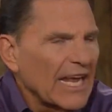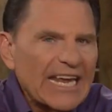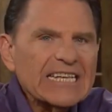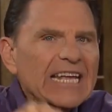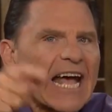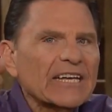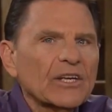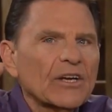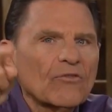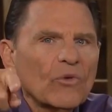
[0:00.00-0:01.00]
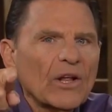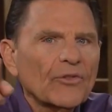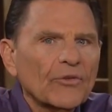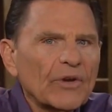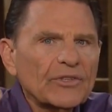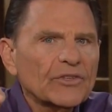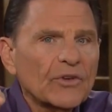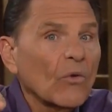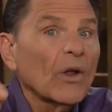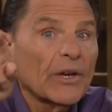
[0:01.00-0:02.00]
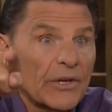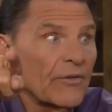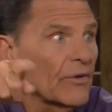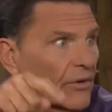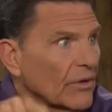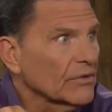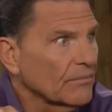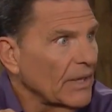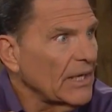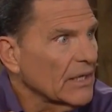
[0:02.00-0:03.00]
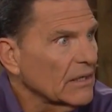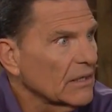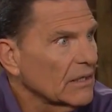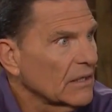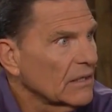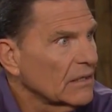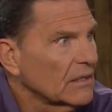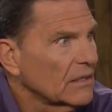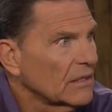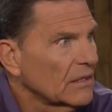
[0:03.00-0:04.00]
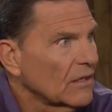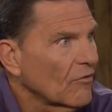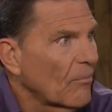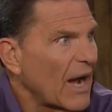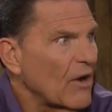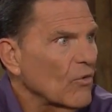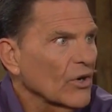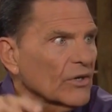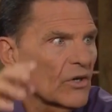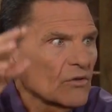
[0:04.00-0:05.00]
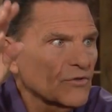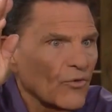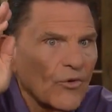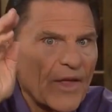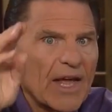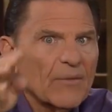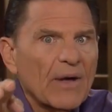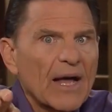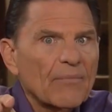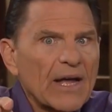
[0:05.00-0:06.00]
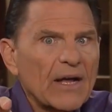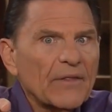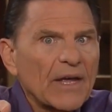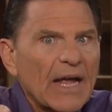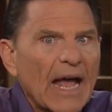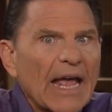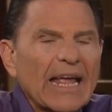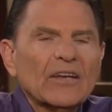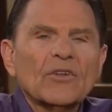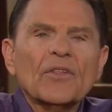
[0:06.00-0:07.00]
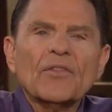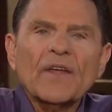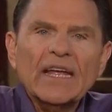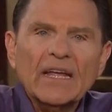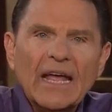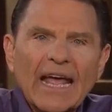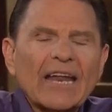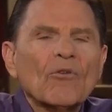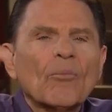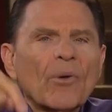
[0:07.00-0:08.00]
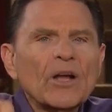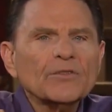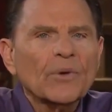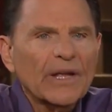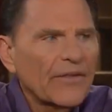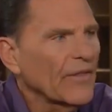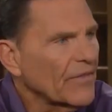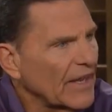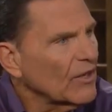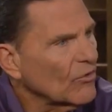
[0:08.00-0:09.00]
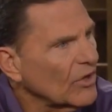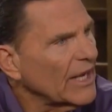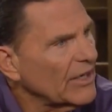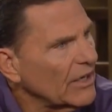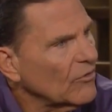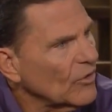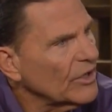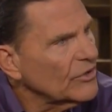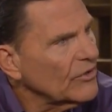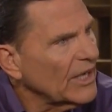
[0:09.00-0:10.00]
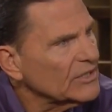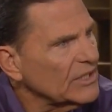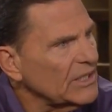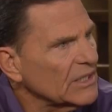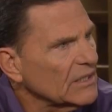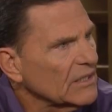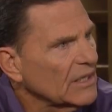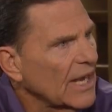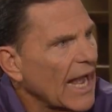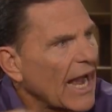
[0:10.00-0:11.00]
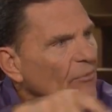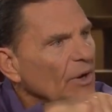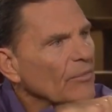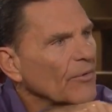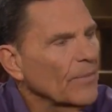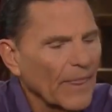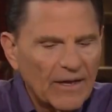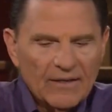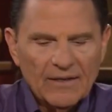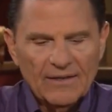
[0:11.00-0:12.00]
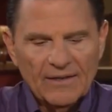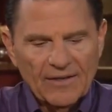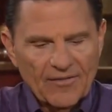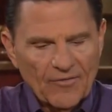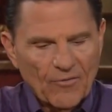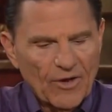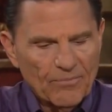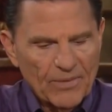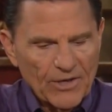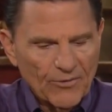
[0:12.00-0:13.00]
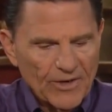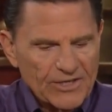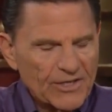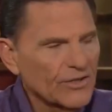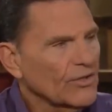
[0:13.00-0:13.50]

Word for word: his idea of wealth and riches is a whole lot different than yours and mine. For my word goes forth out of my mouth into the thing, and it will prosper in the thing where I, whereunto I sent it. I remember uh, what Bill Winston